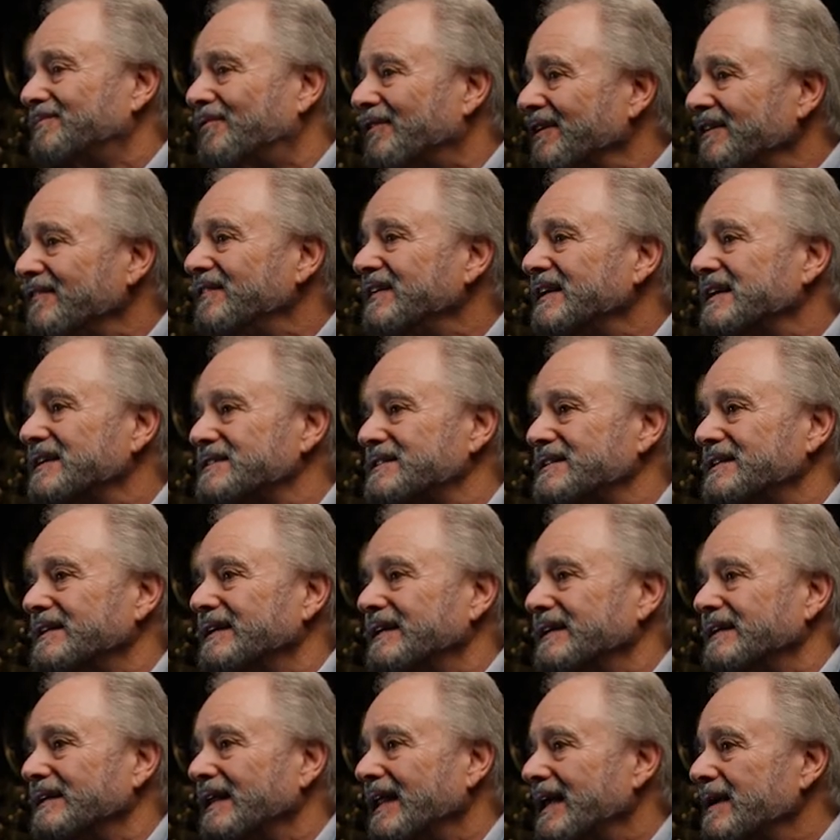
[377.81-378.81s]

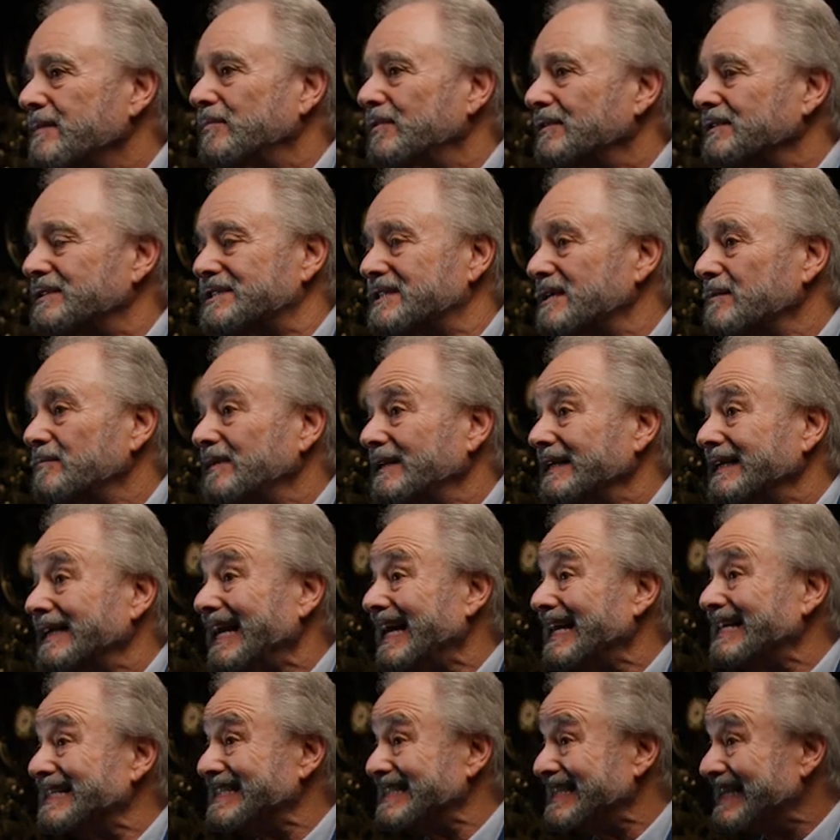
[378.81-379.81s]
previously labeled simply
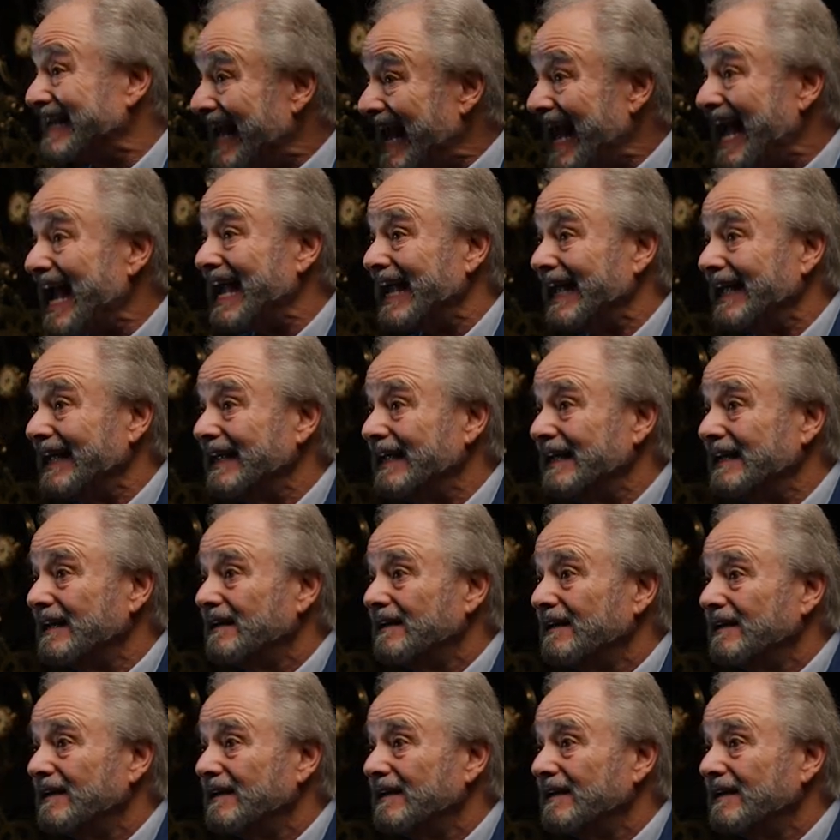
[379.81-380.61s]
as gay